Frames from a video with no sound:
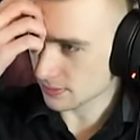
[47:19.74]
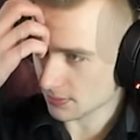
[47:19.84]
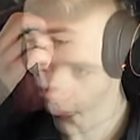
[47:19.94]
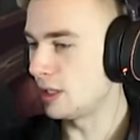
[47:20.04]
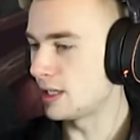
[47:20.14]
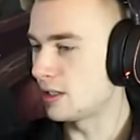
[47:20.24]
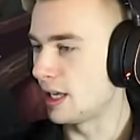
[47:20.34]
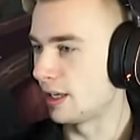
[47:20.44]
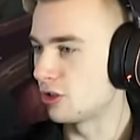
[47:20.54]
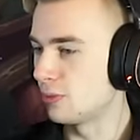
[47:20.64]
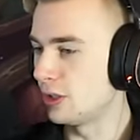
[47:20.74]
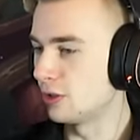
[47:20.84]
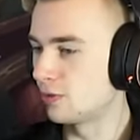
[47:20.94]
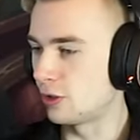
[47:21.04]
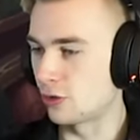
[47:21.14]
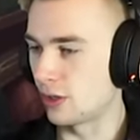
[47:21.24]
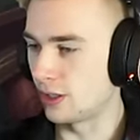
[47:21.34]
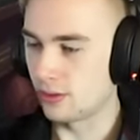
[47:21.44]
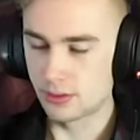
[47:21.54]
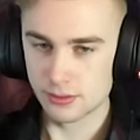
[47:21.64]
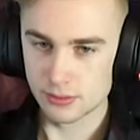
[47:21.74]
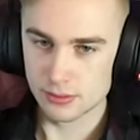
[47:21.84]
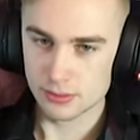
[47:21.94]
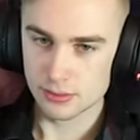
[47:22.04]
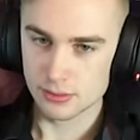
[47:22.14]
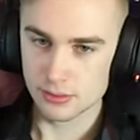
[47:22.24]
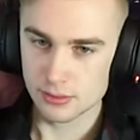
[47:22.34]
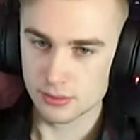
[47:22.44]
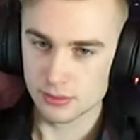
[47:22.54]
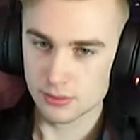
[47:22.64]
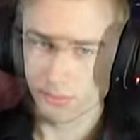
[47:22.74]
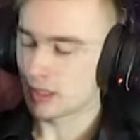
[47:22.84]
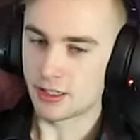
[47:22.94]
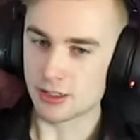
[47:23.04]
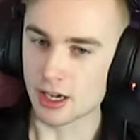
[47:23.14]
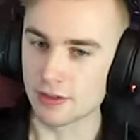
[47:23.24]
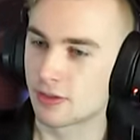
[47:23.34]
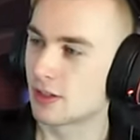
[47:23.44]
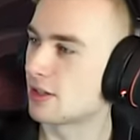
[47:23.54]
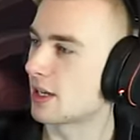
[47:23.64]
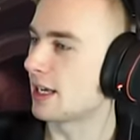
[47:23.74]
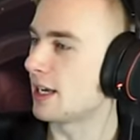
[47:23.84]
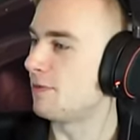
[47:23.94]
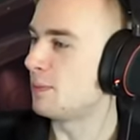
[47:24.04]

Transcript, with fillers: What do you guys think? Should we go for a trade? It's tough because like if he